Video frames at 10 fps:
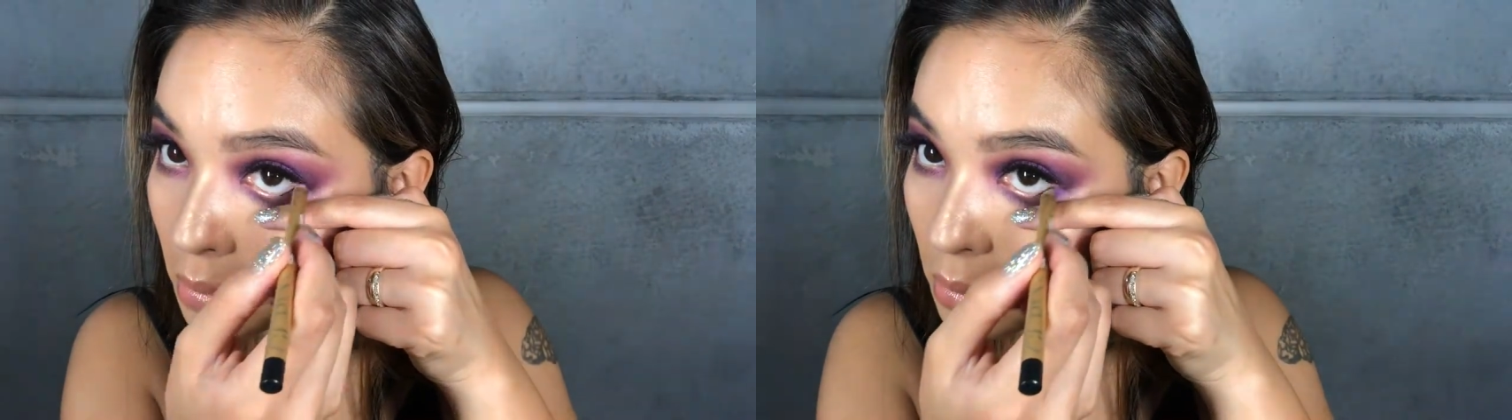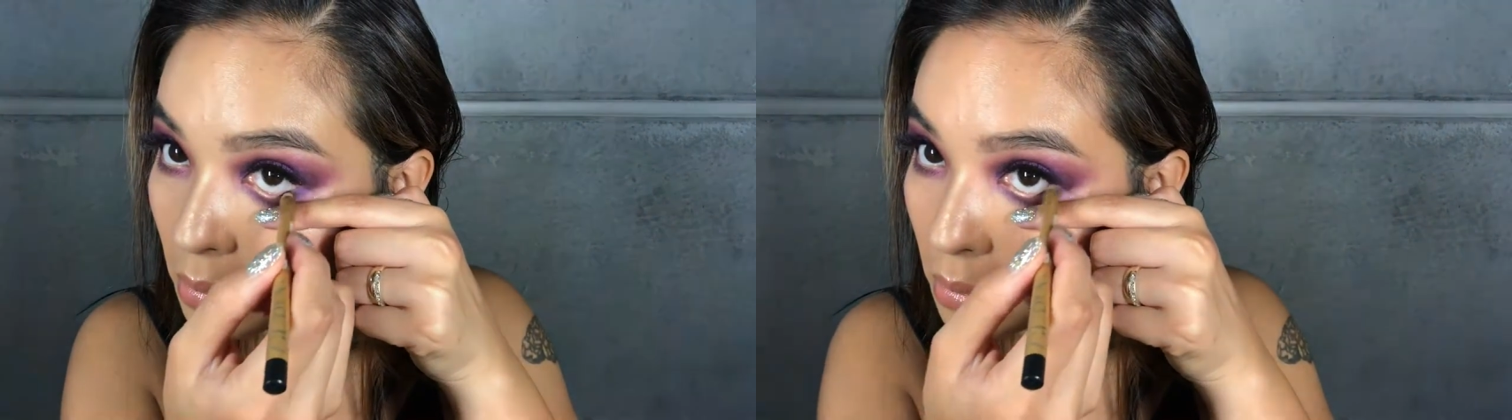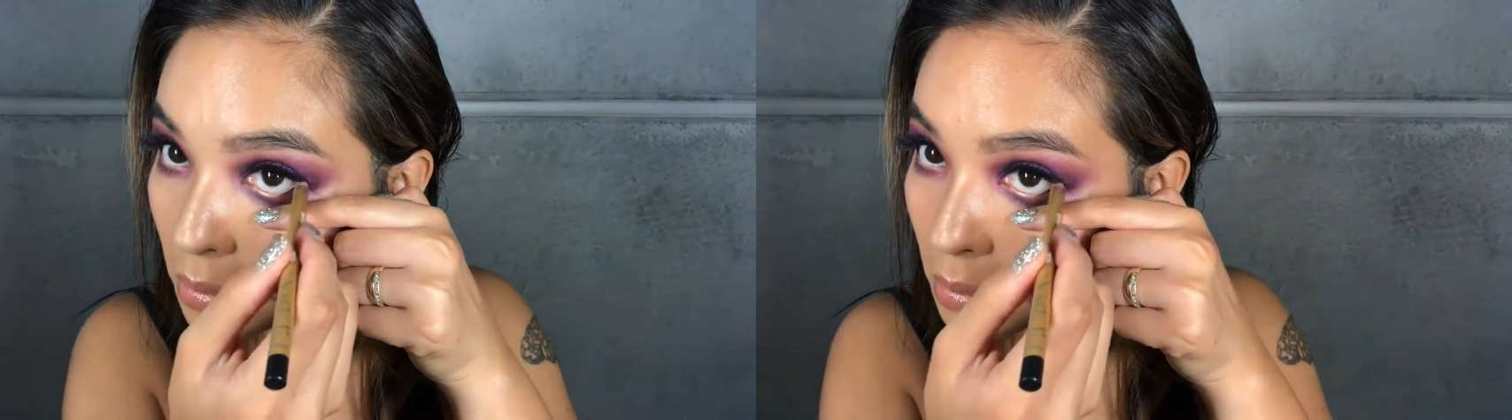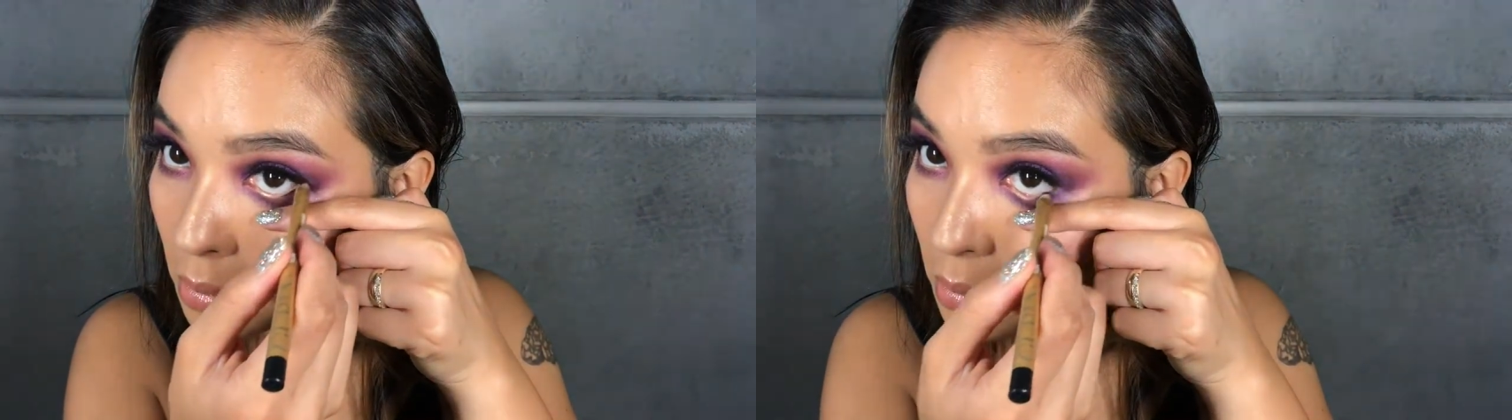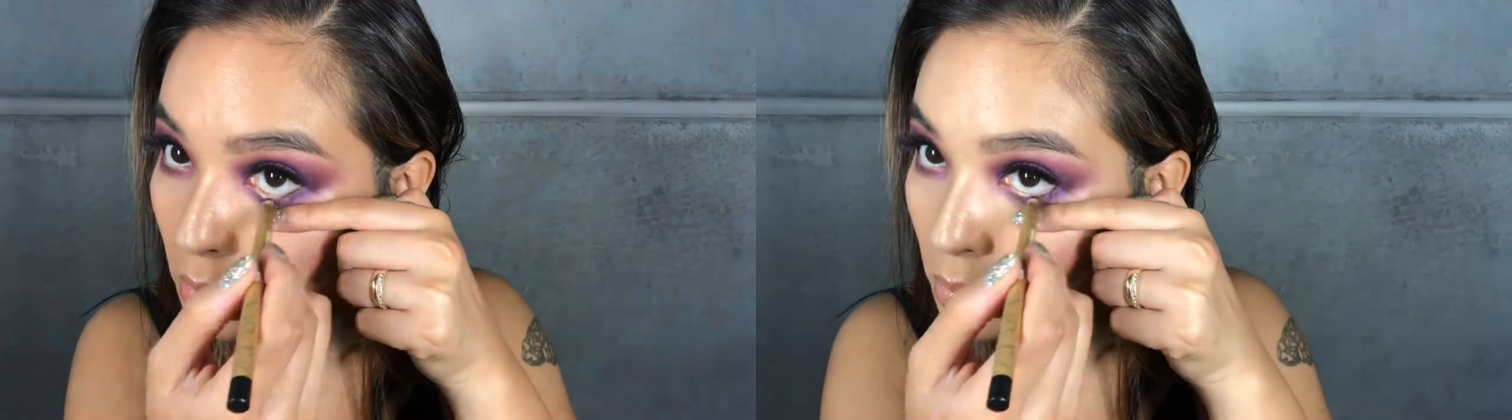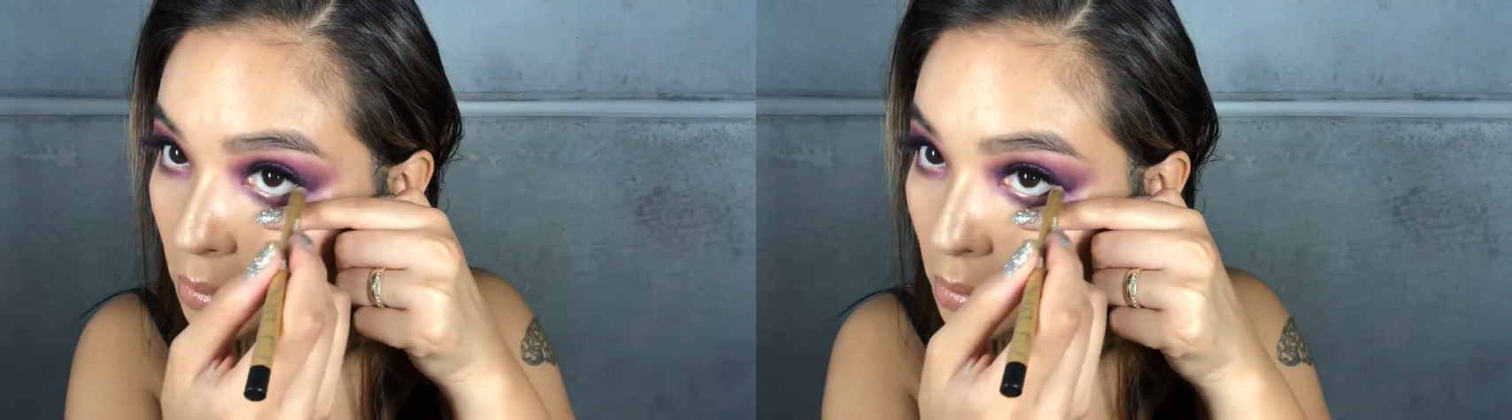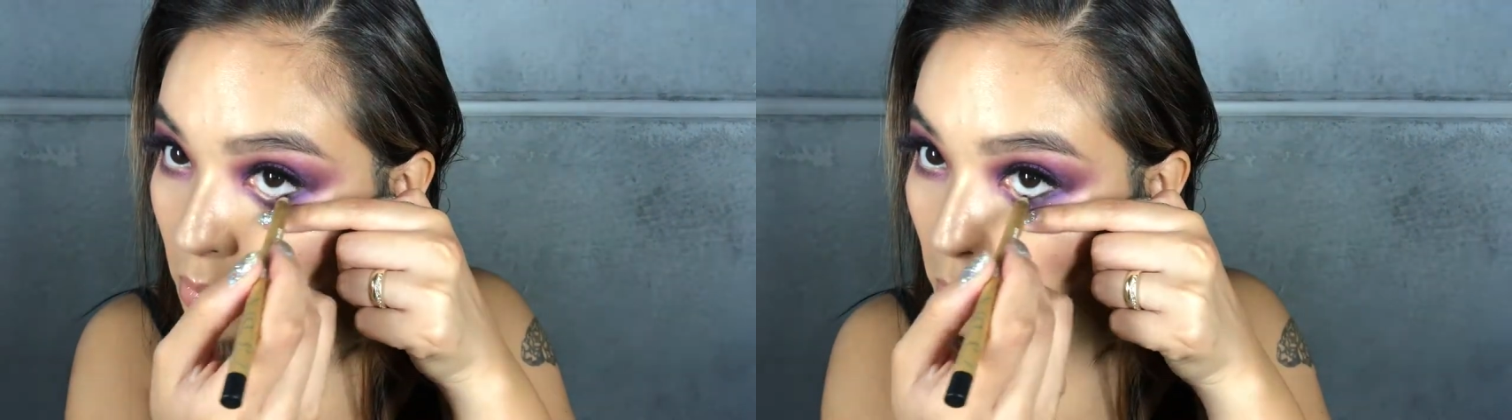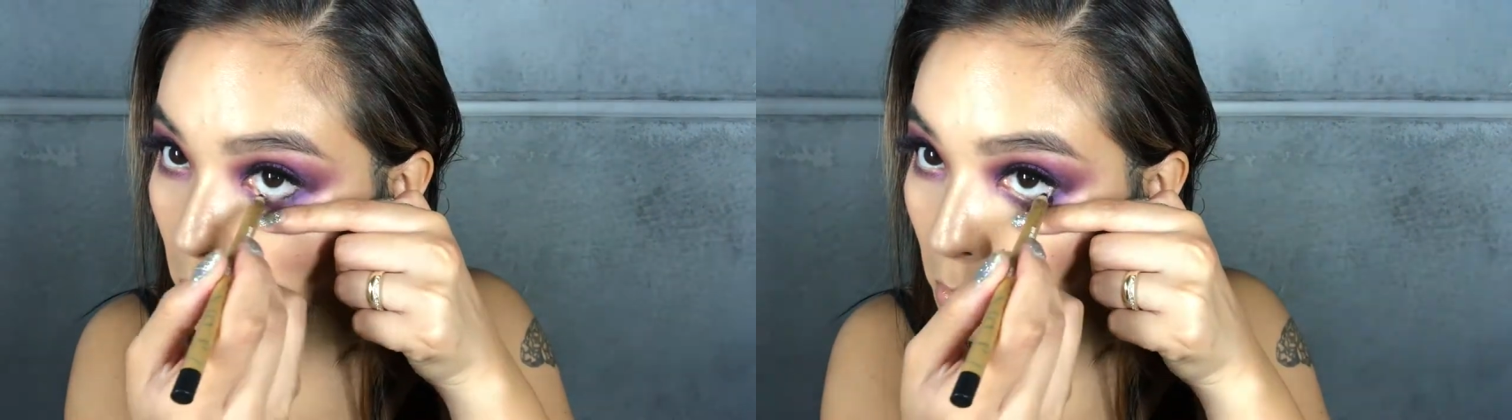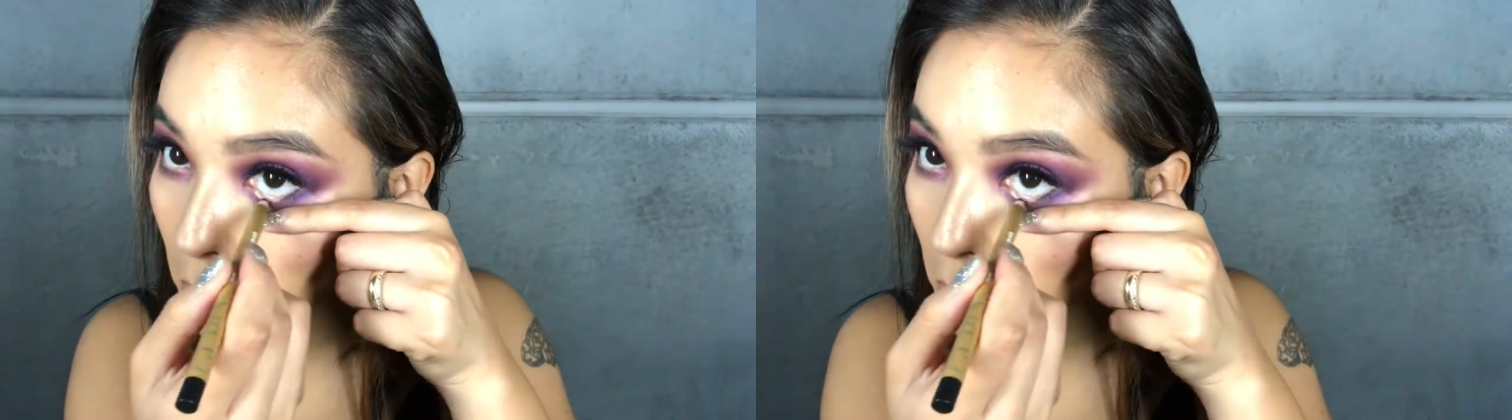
It is a kohl pencil, which makes it